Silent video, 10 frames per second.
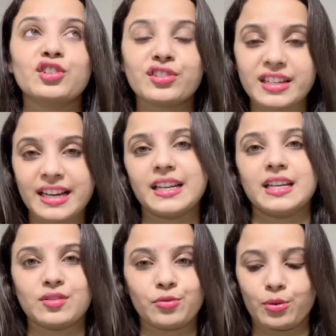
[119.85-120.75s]
great
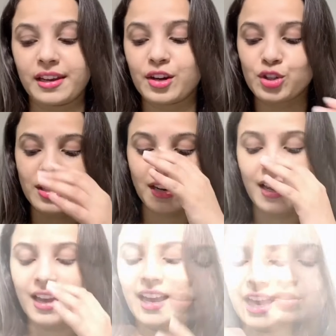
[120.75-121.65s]
exfoliation
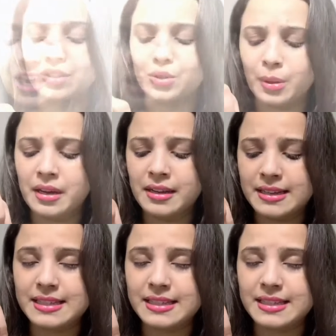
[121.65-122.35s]
the sugar is